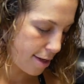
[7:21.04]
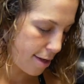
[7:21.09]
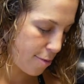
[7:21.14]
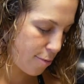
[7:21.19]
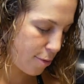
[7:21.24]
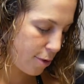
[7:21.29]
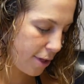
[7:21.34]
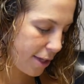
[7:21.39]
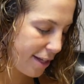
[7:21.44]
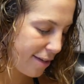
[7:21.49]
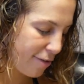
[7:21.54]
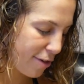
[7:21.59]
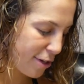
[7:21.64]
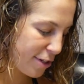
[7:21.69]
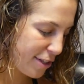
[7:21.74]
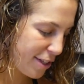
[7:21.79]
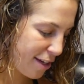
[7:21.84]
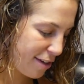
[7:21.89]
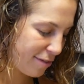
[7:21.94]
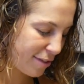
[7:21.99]
And we'll leave
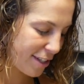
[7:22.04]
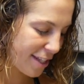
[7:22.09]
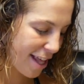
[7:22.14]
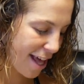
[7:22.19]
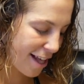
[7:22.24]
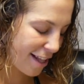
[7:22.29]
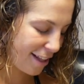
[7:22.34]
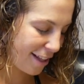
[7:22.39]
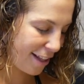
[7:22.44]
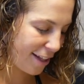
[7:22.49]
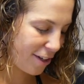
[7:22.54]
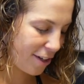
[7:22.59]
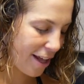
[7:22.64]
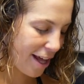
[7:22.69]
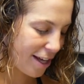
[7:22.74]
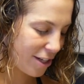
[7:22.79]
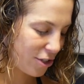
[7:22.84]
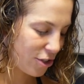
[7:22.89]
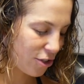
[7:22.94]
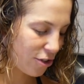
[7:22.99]
ourselves that little
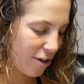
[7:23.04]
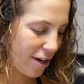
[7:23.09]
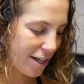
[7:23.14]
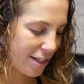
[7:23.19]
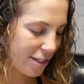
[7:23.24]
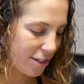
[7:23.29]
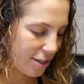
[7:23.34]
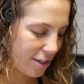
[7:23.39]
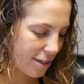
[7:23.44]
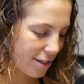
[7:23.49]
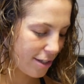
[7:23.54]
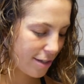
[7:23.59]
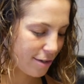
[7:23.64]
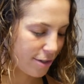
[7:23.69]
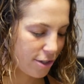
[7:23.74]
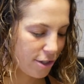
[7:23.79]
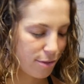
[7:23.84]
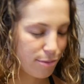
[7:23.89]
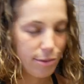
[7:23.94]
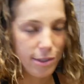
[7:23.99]
edge crust
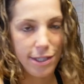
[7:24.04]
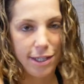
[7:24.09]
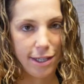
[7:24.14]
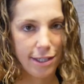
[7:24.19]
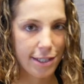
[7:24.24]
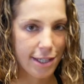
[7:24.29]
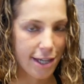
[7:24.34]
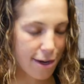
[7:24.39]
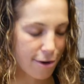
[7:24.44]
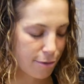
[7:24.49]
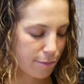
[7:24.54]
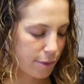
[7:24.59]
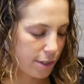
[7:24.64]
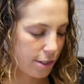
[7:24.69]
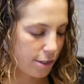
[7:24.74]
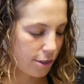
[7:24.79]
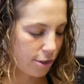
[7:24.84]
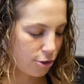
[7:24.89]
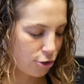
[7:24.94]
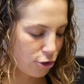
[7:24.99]
just because that's how
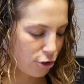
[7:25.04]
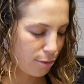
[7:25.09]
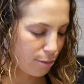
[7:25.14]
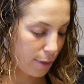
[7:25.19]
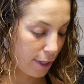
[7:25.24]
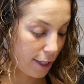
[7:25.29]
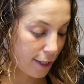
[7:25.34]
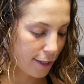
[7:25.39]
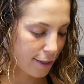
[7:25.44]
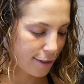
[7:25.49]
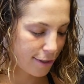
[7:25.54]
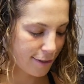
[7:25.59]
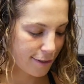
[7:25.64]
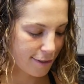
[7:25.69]
pizzas should be.